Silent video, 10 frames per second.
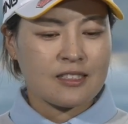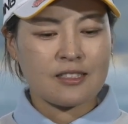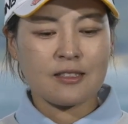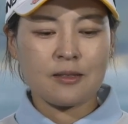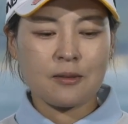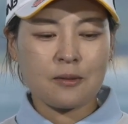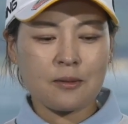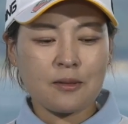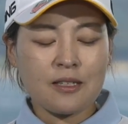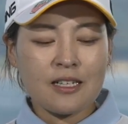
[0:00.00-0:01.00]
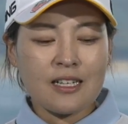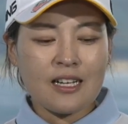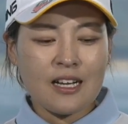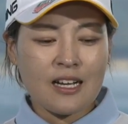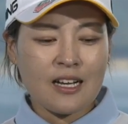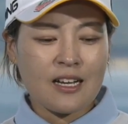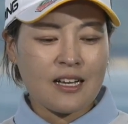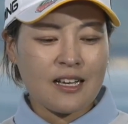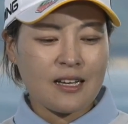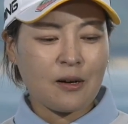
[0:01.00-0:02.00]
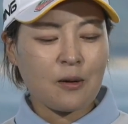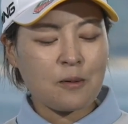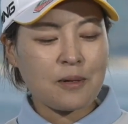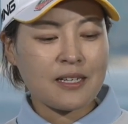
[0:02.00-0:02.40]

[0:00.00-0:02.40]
So I hope